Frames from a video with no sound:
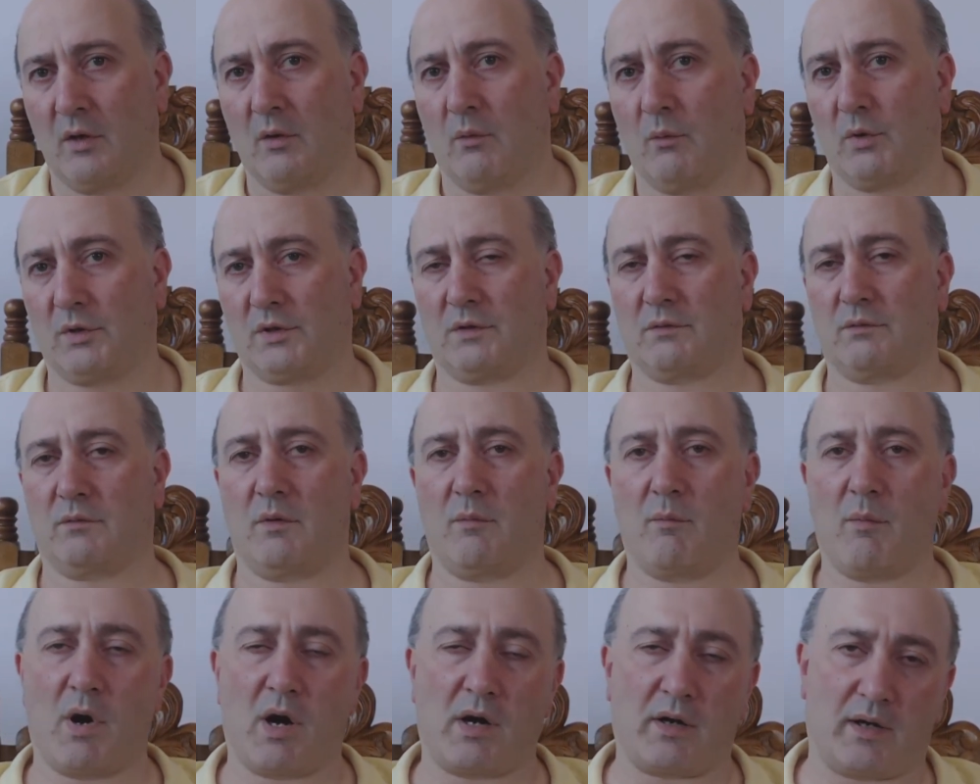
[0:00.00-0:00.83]
What is the
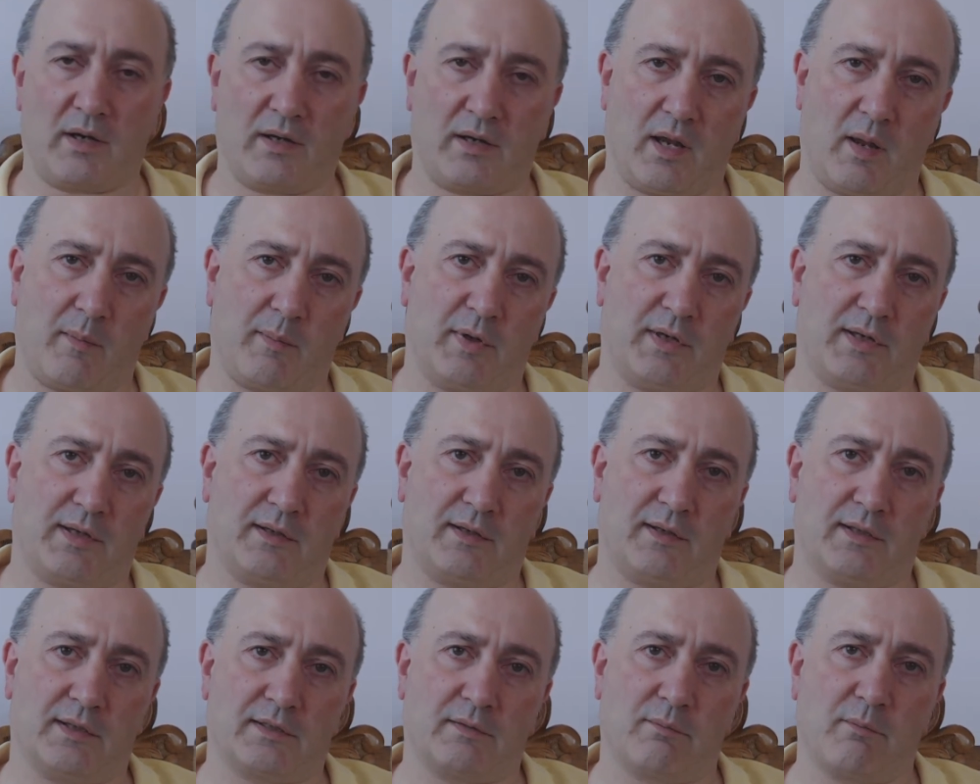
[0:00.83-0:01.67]
market
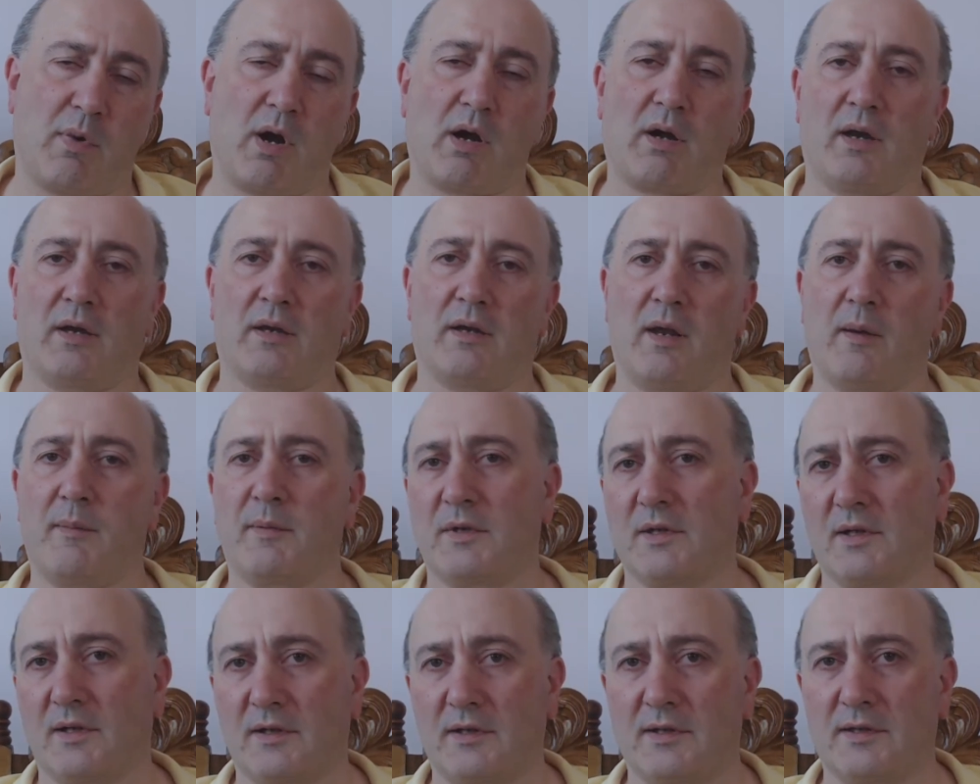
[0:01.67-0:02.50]
capitalism? Market
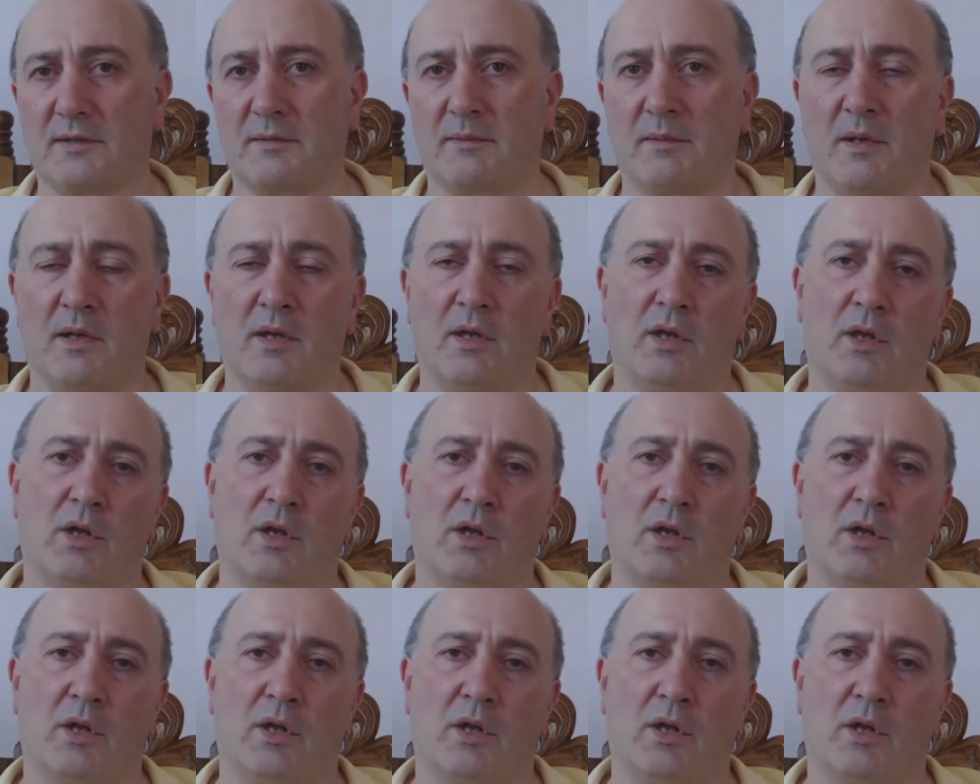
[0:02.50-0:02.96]
capitalism